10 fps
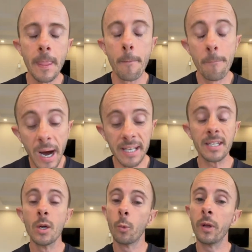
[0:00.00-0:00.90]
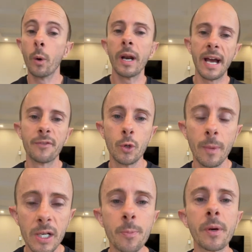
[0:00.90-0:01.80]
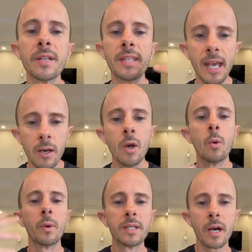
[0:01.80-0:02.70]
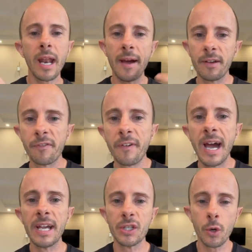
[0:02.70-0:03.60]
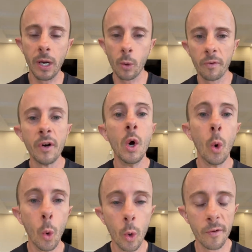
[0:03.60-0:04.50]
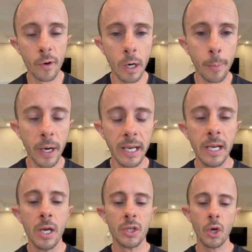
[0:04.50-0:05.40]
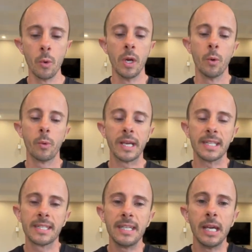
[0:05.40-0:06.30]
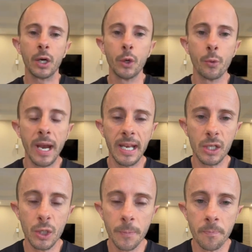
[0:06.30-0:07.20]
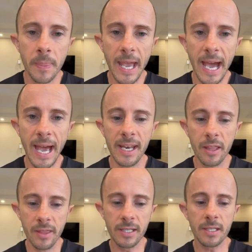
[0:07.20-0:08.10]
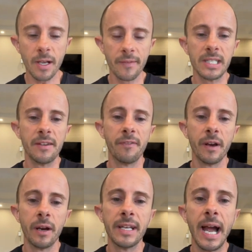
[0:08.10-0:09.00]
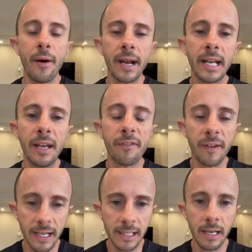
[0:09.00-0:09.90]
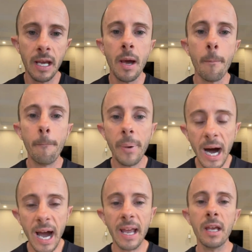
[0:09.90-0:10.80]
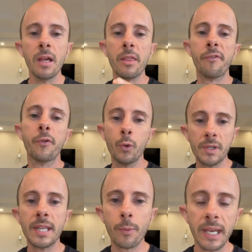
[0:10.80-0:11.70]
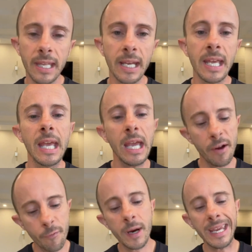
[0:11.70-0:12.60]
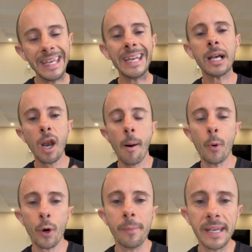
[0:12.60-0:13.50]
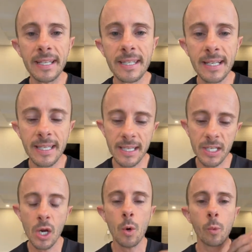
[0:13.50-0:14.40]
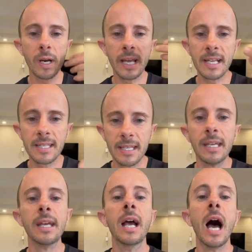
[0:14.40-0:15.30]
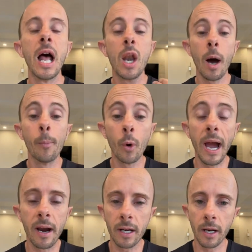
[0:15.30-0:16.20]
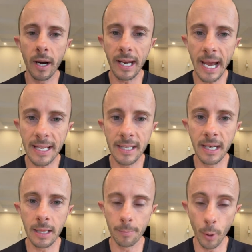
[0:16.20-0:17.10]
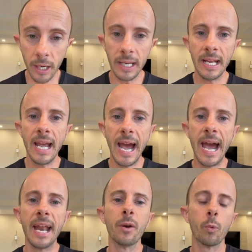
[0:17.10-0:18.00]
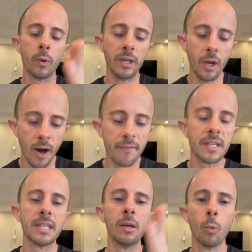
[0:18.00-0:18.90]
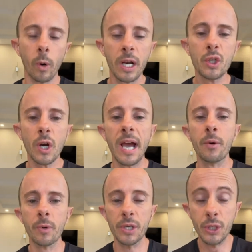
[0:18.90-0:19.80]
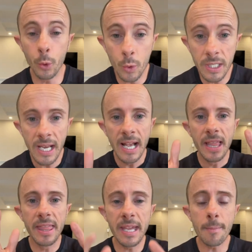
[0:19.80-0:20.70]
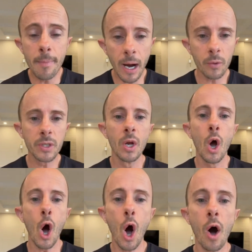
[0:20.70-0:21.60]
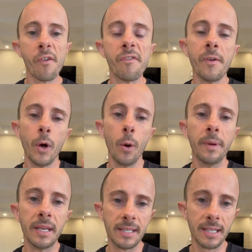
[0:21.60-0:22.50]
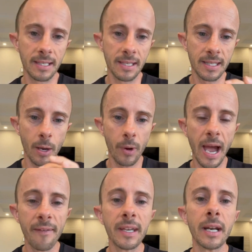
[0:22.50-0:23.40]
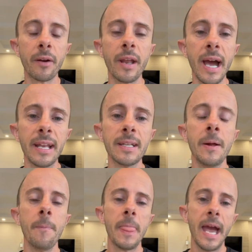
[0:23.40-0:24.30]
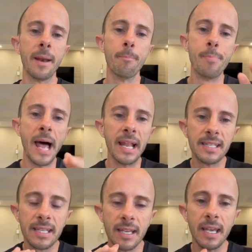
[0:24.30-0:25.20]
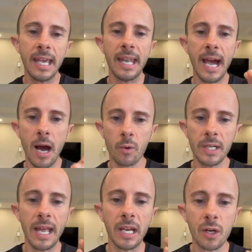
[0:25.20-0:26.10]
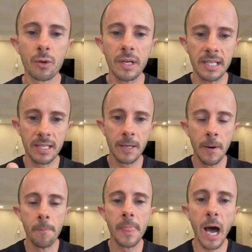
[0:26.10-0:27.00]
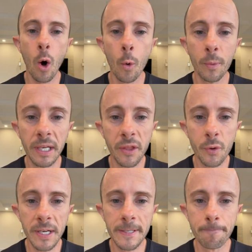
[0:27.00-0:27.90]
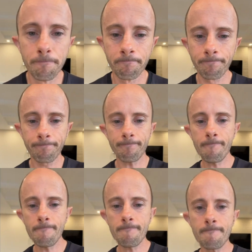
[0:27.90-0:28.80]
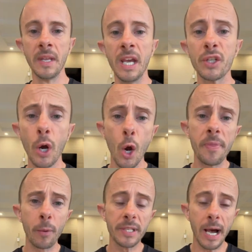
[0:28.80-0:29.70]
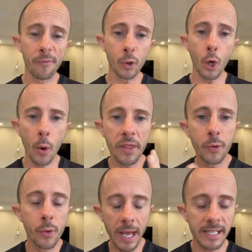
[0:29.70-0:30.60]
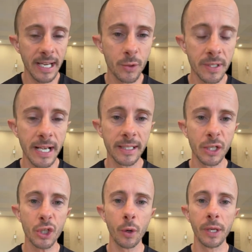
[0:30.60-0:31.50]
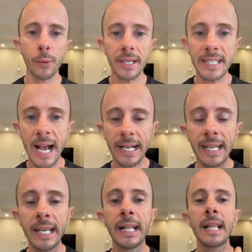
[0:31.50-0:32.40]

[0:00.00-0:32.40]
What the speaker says: but we don't want to have too much, because then we start having fires going off all over our body. So we can see a good range And this is obviously very directly affected by the foods that we're eating. If we're eating a lot more omega-6s, we're gonna see a lot more arachidonic acid in the body. And we obviously wanna try and reduce the amount of omega-6s that we're having in our diet and balance it out and increase our omega-3s. So I hope that was helpful, going through that test result and showing you exactly